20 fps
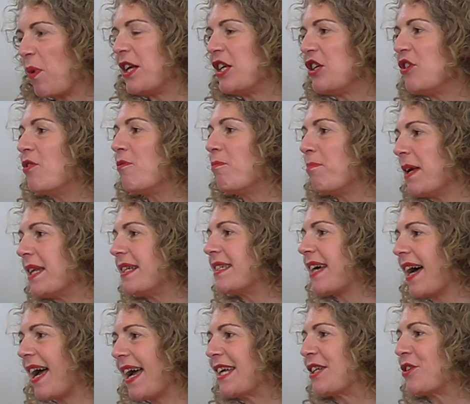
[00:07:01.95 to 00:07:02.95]
When you've been
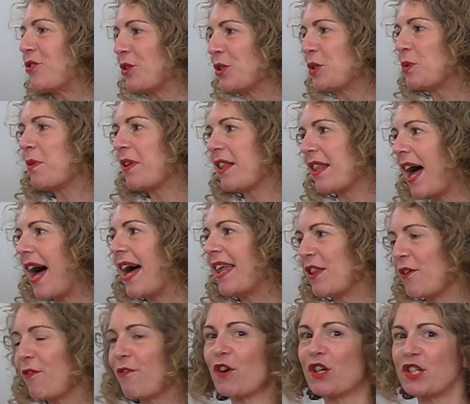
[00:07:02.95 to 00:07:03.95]
diagnosed with that,
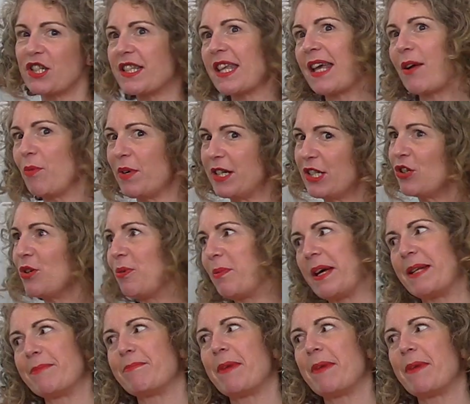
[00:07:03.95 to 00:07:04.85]
and the first thing we do, we